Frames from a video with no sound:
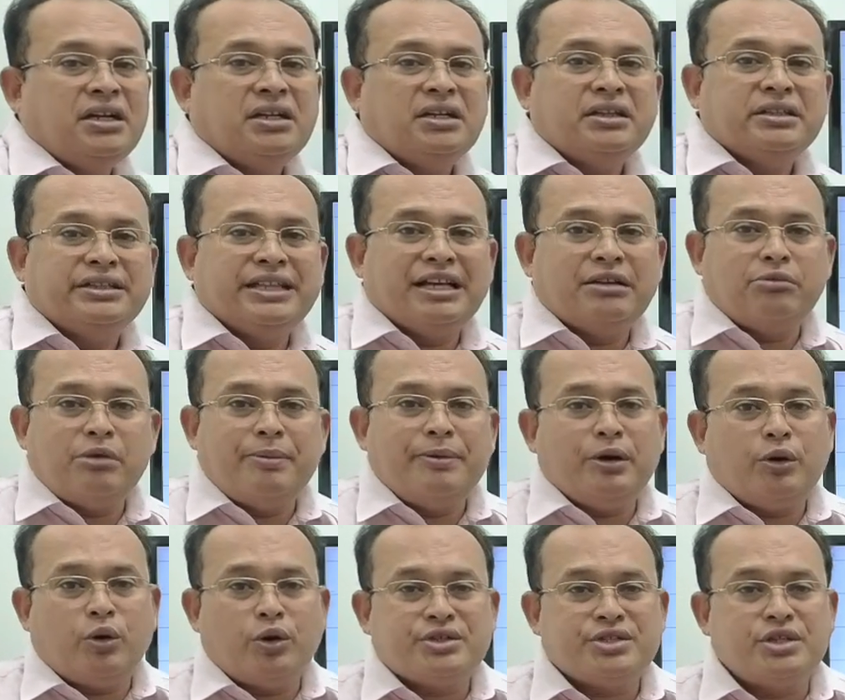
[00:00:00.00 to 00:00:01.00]
there may be a
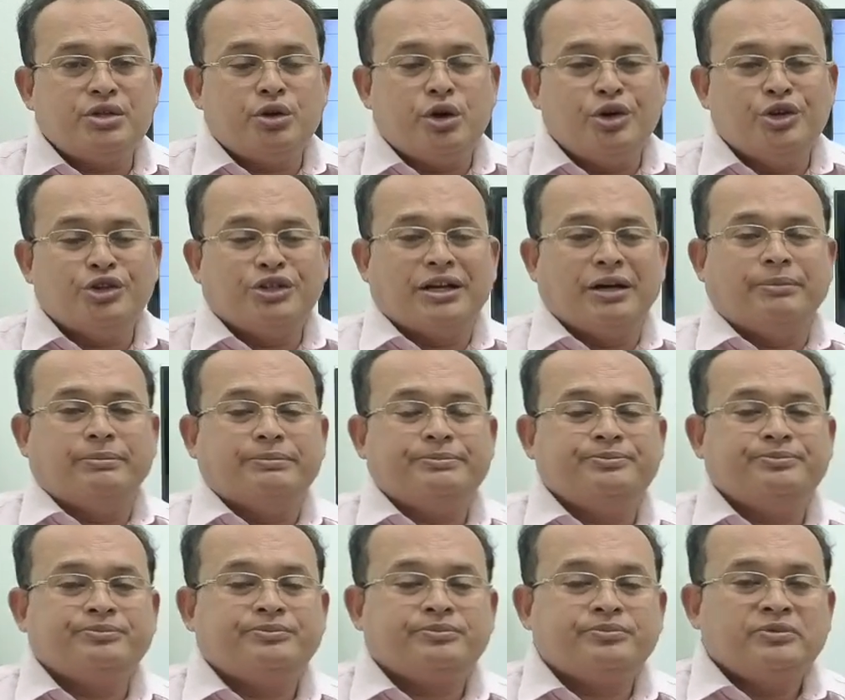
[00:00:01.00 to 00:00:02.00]
question going to come.
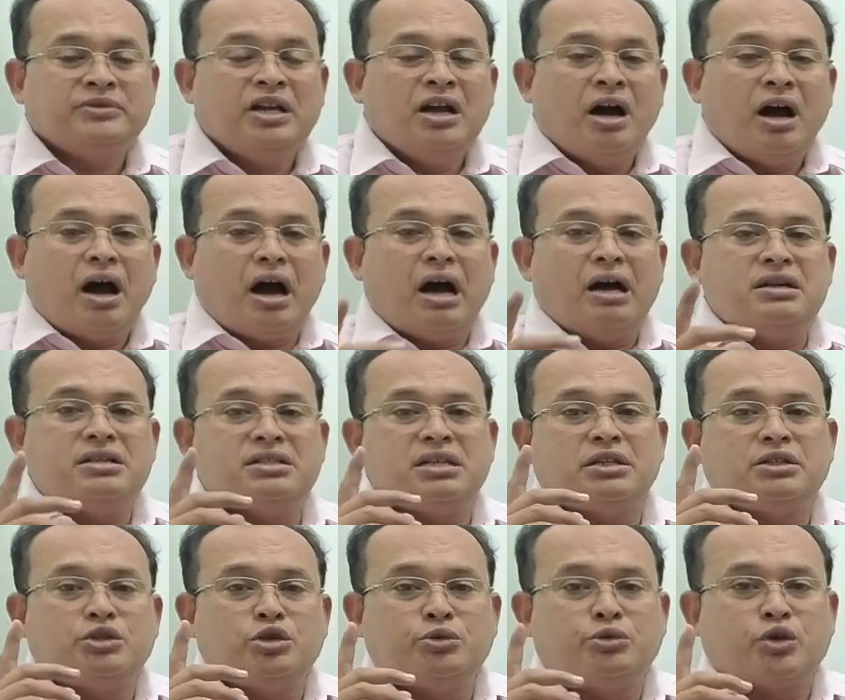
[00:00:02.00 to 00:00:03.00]
Answer
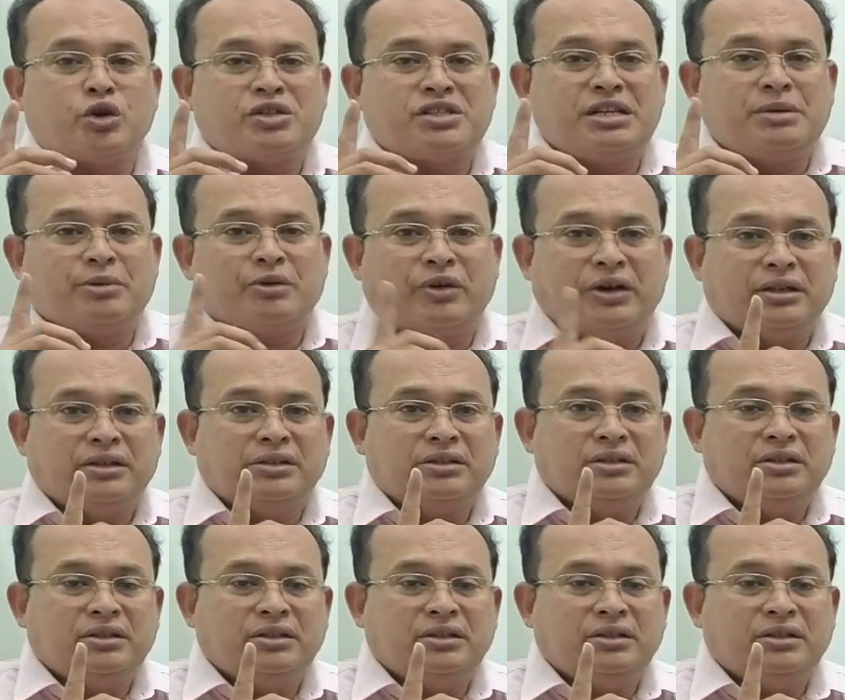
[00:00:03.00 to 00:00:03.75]
to question number 1.